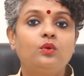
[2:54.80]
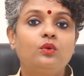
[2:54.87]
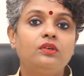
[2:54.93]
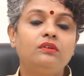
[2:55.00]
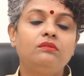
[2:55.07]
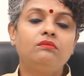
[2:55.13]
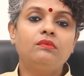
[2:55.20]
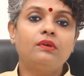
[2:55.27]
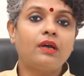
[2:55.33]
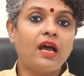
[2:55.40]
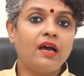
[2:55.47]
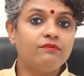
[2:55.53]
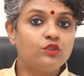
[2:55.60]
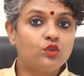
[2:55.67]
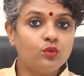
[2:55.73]
you can
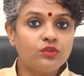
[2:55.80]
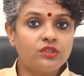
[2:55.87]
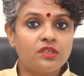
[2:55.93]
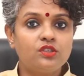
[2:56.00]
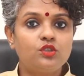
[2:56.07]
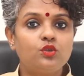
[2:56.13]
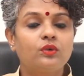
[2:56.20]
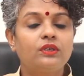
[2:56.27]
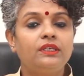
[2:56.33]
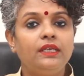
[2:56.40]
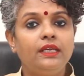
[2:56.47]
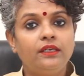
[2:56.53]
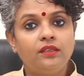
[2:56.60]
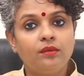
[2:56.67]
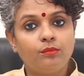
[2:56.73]
have juices, you can
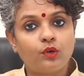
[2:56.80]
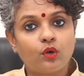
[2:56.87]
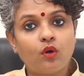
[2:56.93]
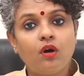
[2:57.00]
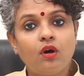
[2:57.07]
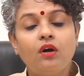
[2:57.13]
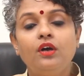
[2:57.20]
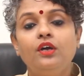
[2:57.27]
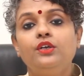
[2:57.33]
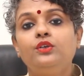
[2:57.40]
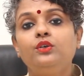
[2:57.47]
eat them raw,